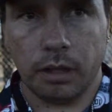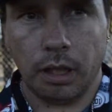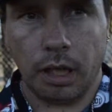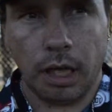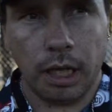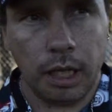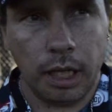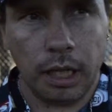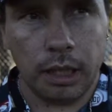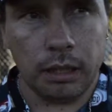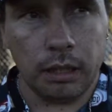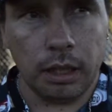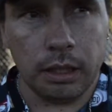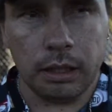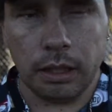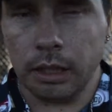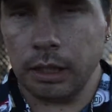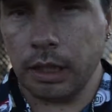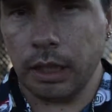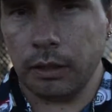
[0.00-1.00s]

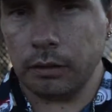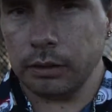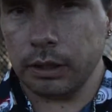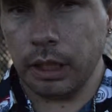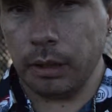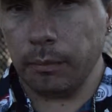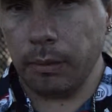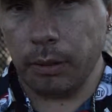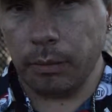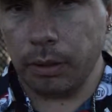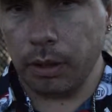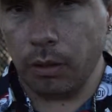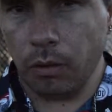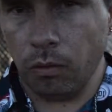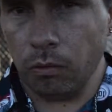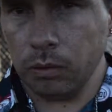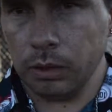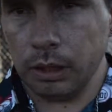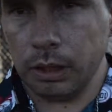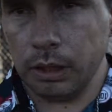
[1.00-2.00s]
I count that maybe
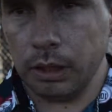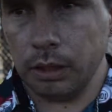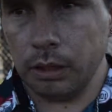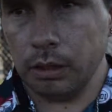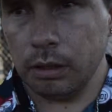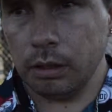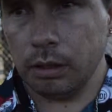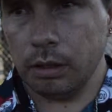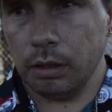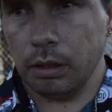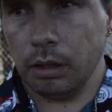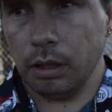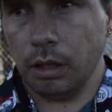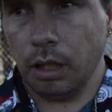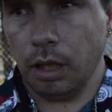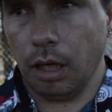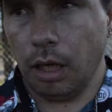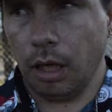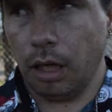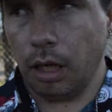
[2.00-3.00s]
only
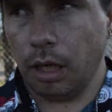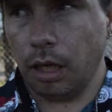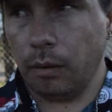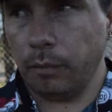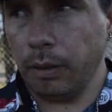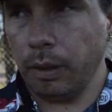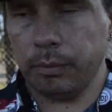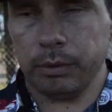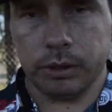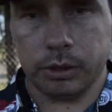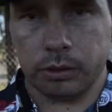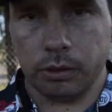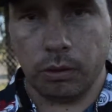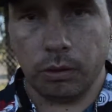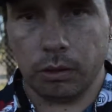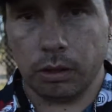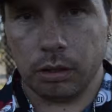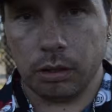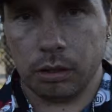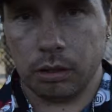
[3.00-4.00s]
maybe a
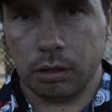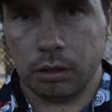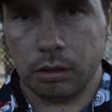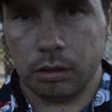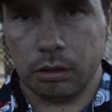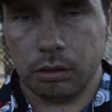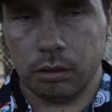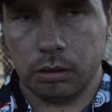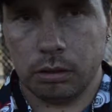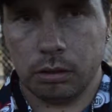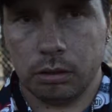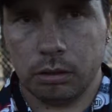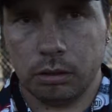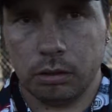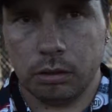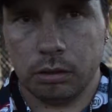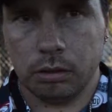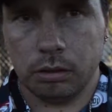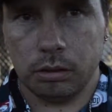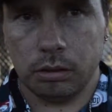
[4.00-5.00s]
stroke.
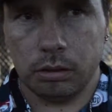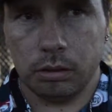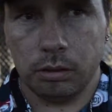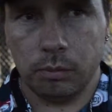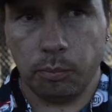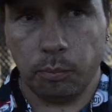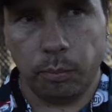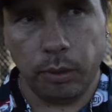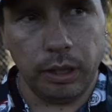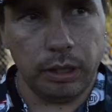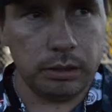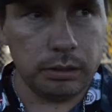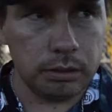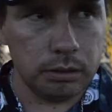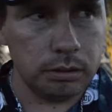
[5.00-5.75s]
But